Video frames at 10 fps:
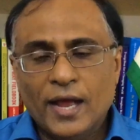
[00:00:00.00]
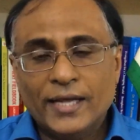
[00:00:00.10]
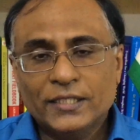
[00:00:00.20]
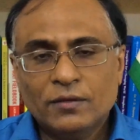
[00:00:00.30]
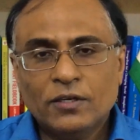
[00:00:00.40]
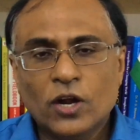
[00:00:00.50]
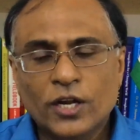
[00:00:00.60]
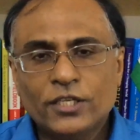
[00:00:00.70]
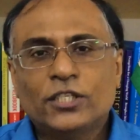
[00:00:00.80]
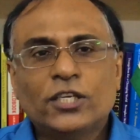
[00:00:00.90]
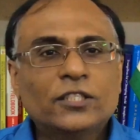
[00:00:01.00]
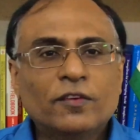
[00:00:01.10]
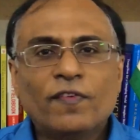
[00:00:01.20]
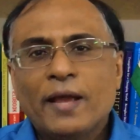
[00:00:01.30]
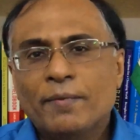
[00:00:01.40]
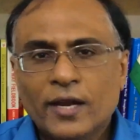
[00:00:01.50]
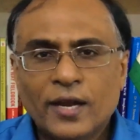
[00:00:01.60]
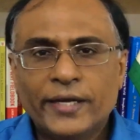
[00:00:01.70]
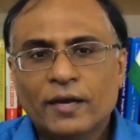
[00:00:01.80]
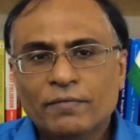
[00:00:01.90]
Is it just a
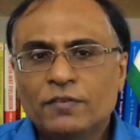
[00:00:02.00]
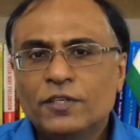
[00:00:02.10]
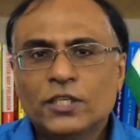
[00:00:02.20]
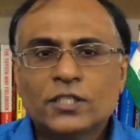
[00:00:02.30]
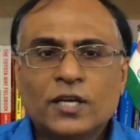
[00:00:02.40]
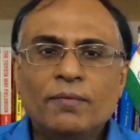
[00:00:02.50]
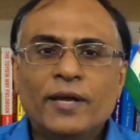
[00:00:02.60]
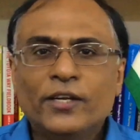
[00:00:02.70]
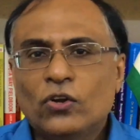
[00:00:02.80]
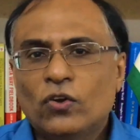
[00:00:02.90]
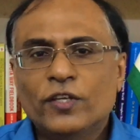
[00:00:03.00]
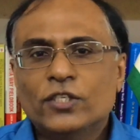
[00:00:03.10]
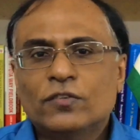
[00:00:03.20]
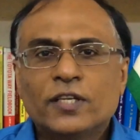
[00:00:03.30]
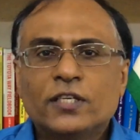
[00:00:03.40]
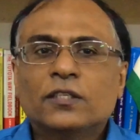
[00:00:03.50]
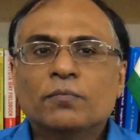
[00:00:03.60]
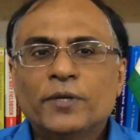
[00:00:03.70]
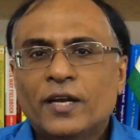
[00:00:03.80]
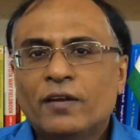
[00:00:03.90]
fly-by-night company which has come and which will
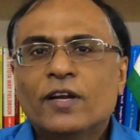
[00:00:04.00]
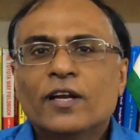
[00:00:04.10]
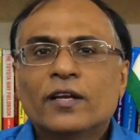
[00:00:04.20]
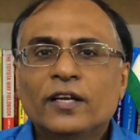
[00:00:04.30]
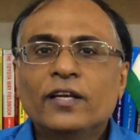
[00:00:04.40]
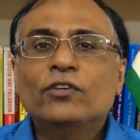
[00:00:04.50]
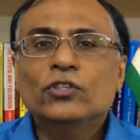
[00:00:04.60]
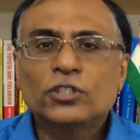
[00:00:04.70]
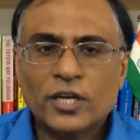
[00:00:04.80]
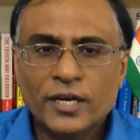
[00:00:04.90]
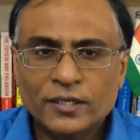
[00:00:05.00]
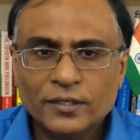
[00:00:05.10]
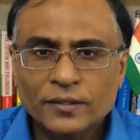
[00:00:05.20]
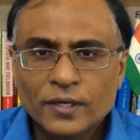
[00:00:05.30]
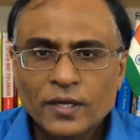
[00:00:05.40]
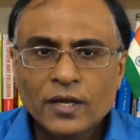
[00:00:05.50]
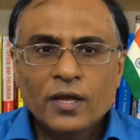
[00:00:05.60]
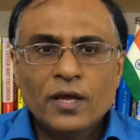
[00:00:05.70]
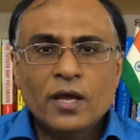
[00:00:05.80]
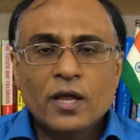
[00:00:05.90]
disappear and will leave you stranded?
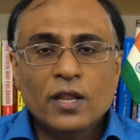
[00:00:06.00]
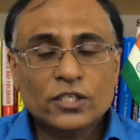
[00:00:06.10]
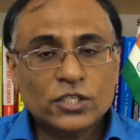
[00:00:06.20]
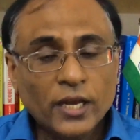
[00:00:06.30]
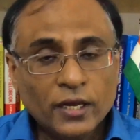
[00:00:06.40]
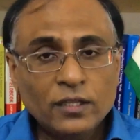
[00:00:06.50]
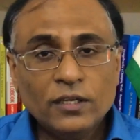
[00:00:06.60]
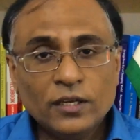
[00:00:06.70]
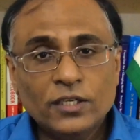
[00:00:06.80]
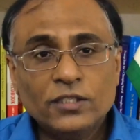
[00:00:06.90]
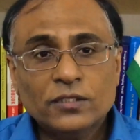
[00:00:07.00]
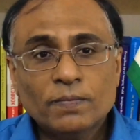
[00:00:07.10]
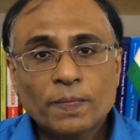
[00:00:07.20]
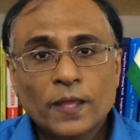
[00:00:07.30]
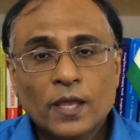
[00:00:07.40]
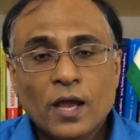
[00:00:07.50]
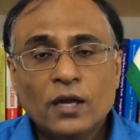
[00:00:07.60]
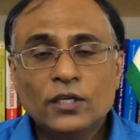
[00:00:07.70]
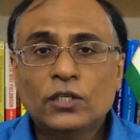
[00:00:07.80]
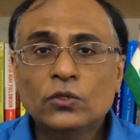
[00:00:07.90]
The second thing is,
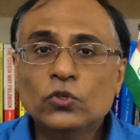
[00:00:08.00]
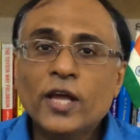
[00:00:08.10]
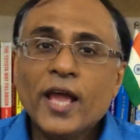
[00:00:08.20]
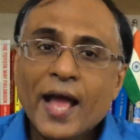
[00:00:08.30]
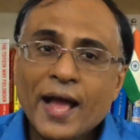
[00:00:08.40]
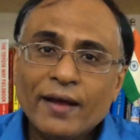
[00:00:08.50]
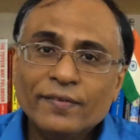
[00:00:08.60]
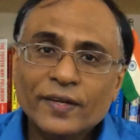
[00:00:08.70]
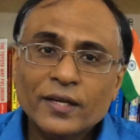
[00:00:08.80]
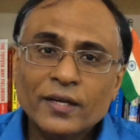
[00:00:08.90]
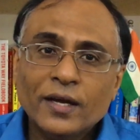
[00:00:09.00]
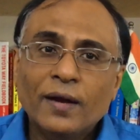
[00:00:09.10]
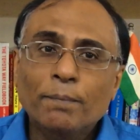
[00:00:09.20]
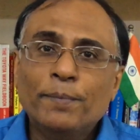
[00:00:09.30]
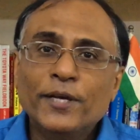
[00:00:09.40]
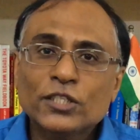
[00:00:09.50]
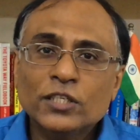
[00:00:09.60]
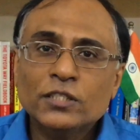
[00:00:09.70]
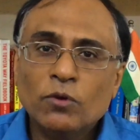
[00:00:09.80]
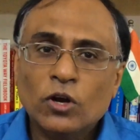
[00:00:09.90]
do they have a
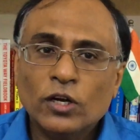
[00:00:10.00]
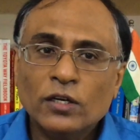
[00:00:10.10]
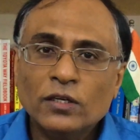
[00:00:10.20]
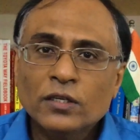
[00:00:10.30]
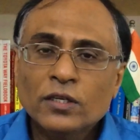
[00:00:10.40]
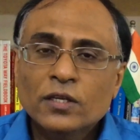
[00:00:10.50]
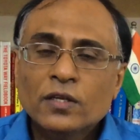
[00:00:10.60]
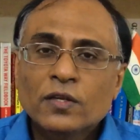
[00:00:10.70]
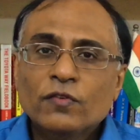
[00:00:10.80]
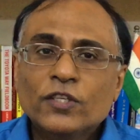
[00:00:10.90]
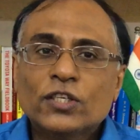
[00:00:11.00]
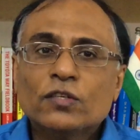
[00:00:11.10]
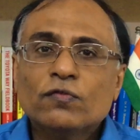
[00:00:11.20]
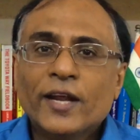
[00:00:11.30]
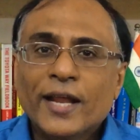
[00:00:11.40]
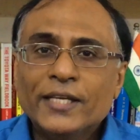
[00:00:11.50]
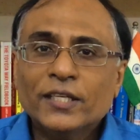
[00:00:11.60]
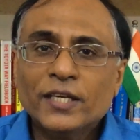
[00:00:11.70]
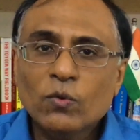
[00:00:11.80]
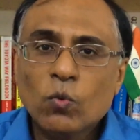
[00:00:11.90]
business model which is
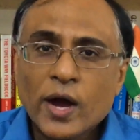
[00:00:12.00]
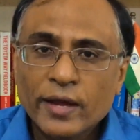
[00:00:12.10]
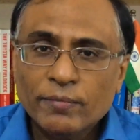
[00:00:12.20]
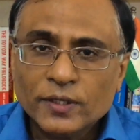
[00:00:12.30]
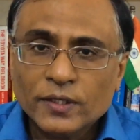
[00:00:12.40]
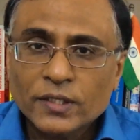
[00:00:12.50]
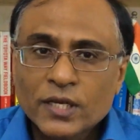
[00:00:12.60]
financially viable?